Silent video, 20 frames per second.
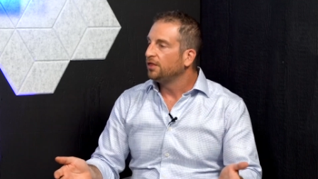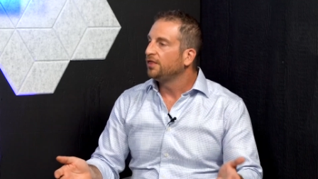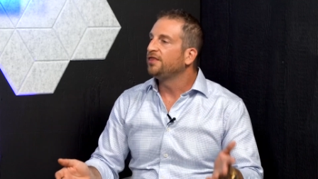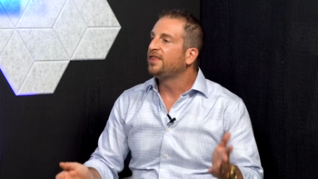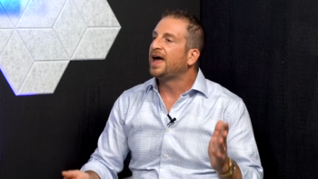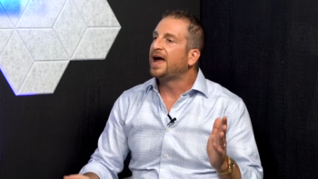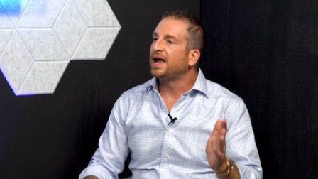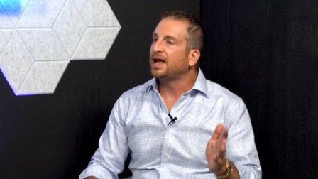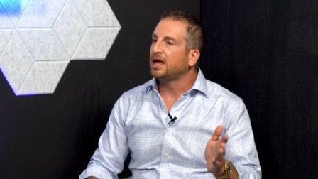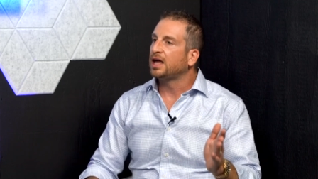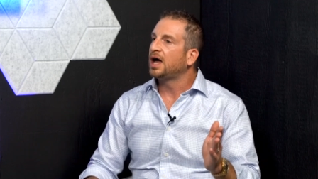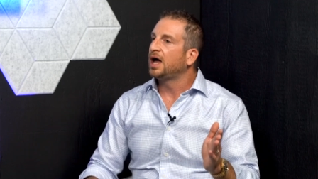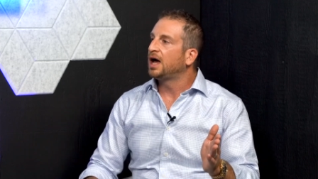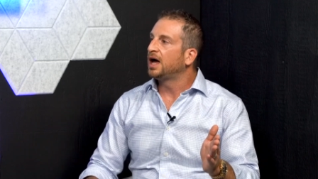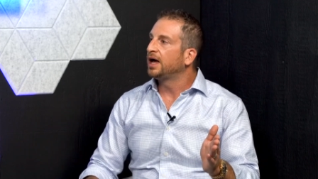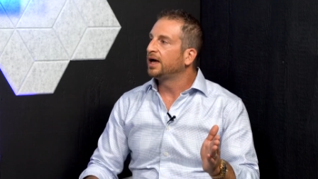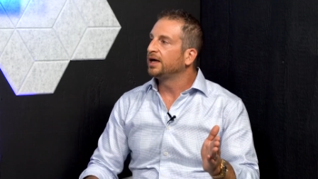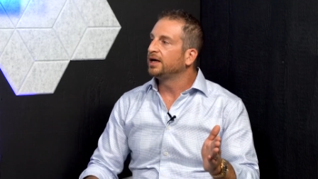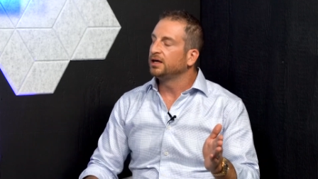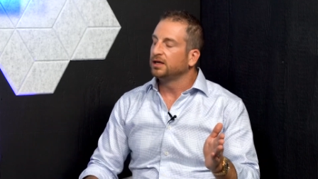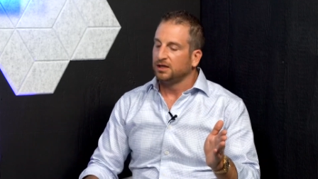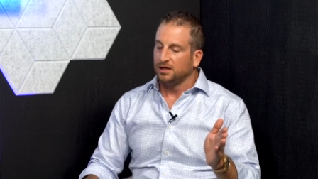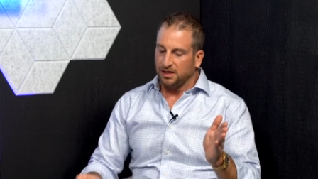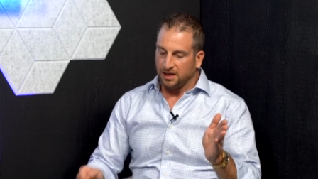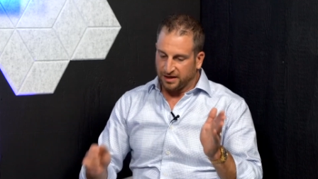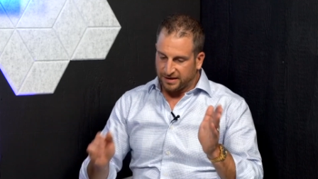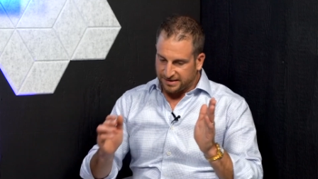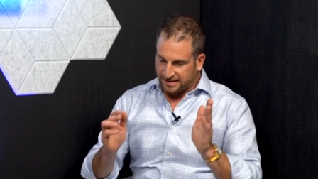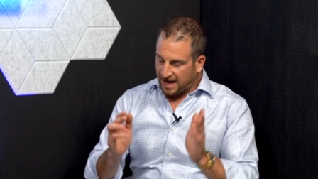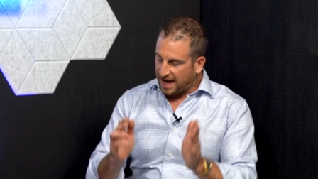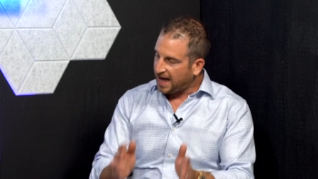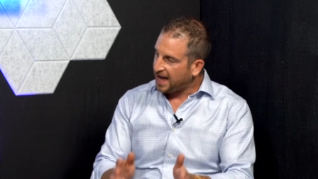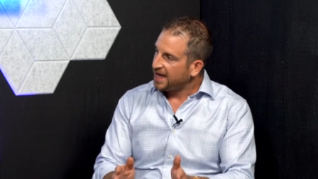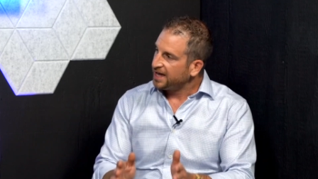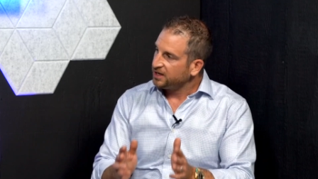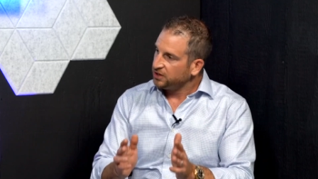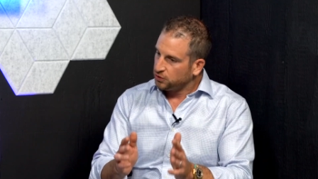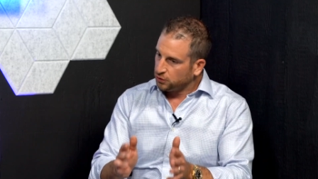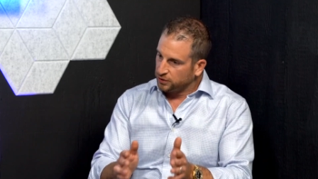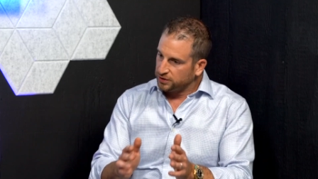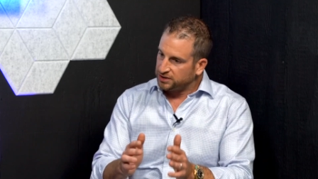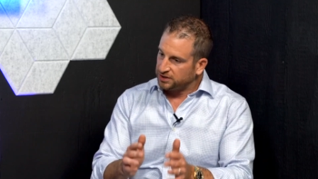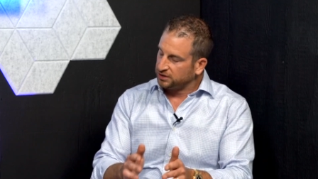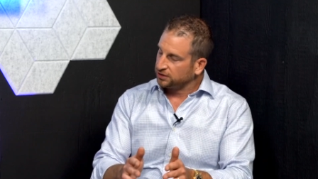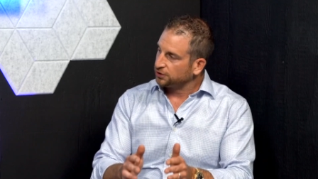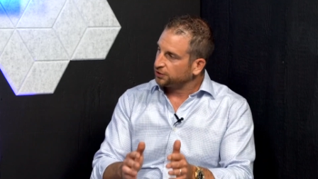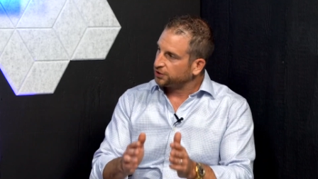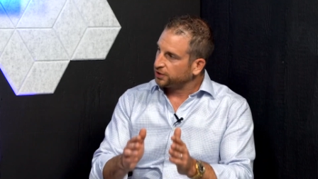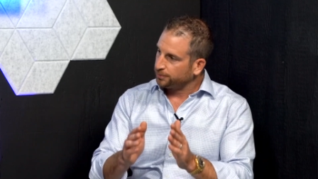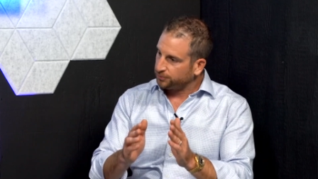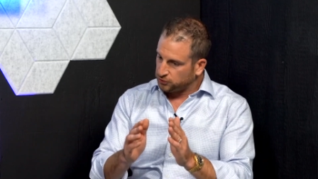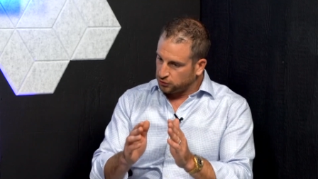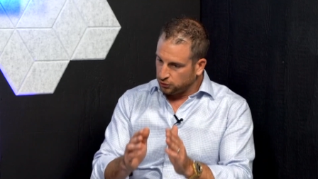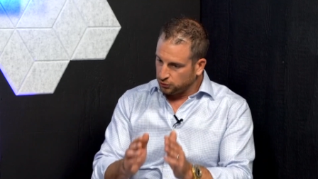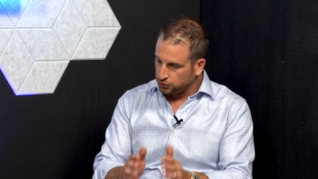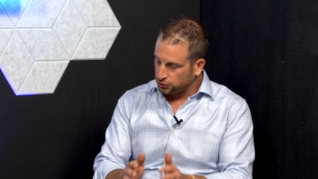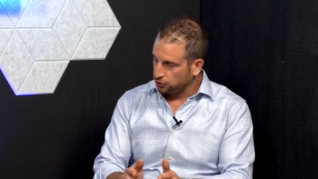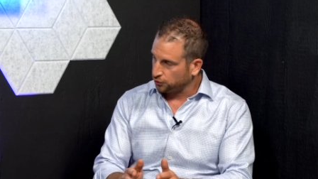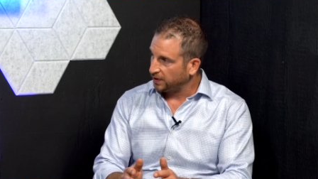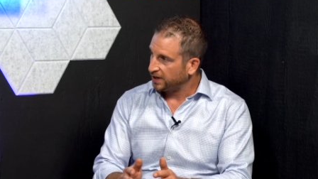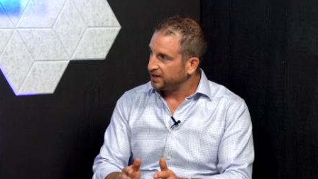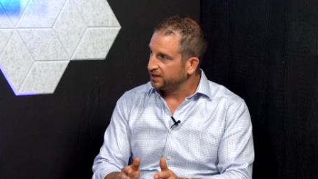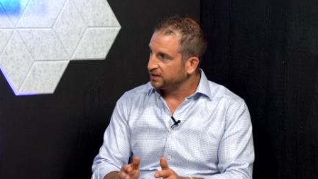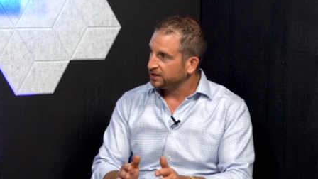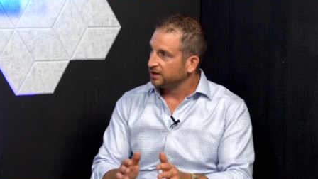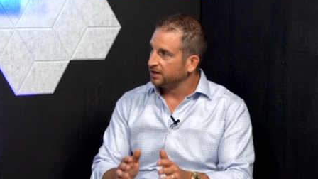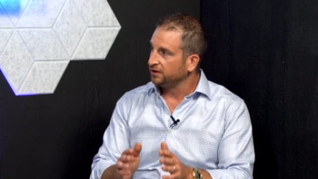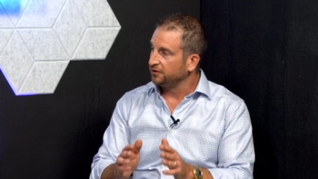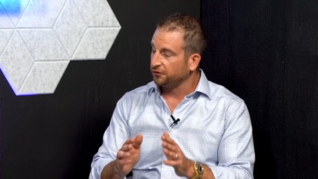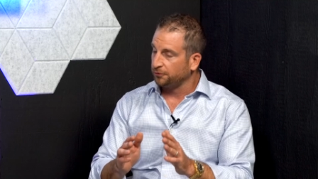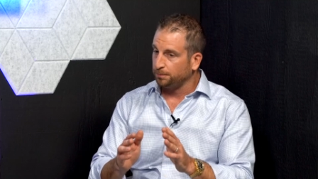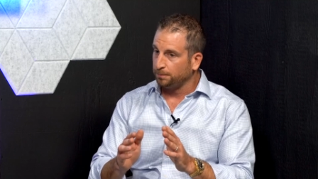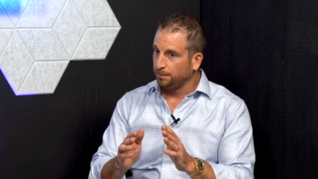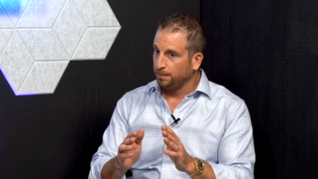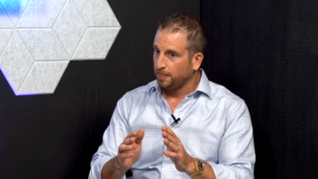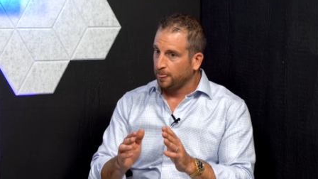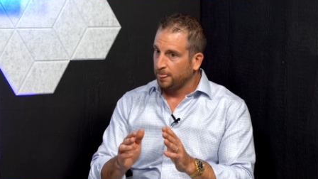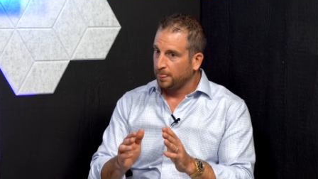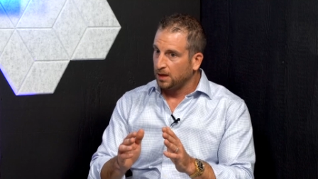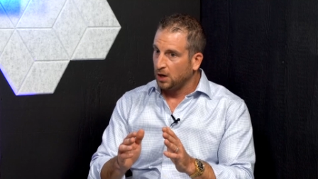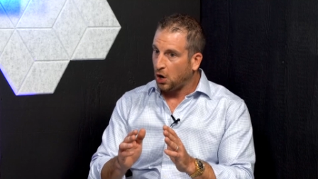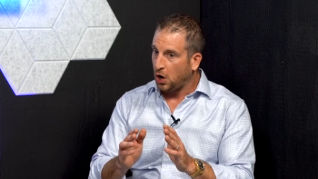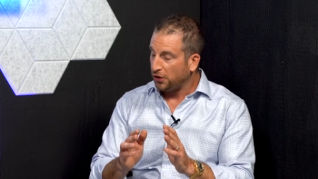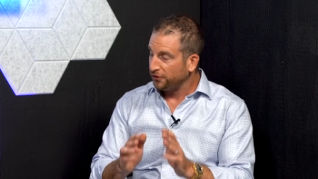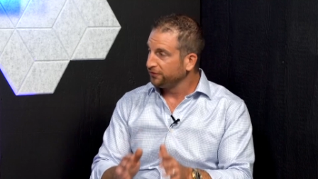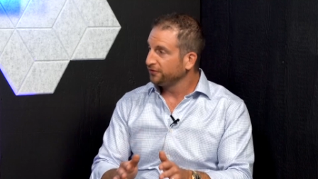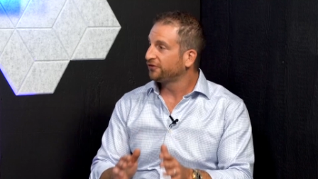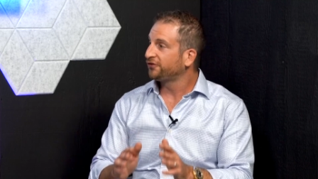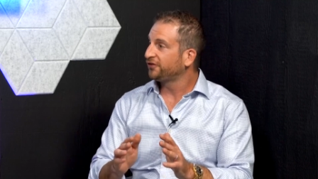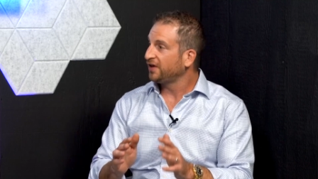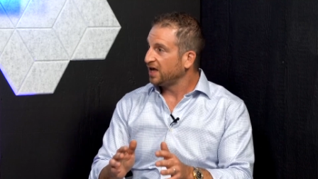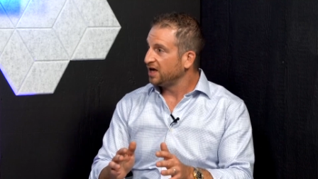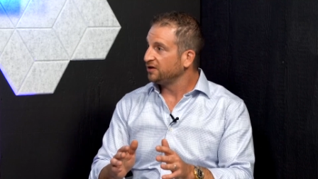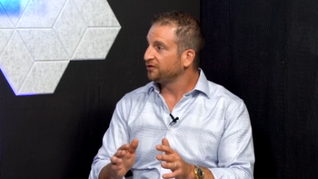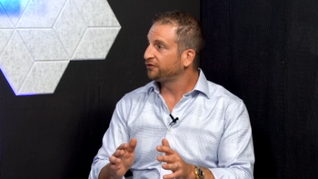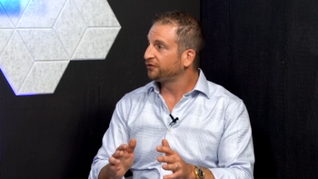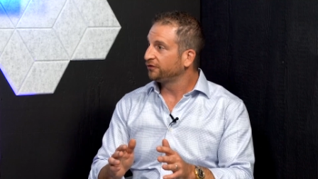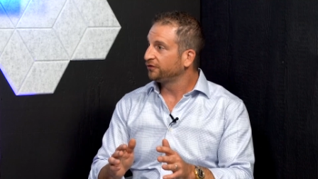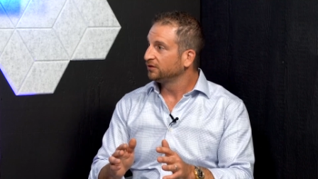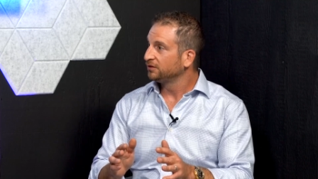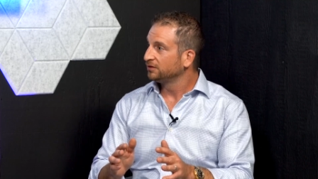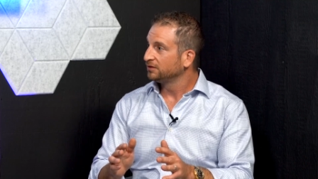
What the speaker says: That guy is at your dealership to trade in his unsafe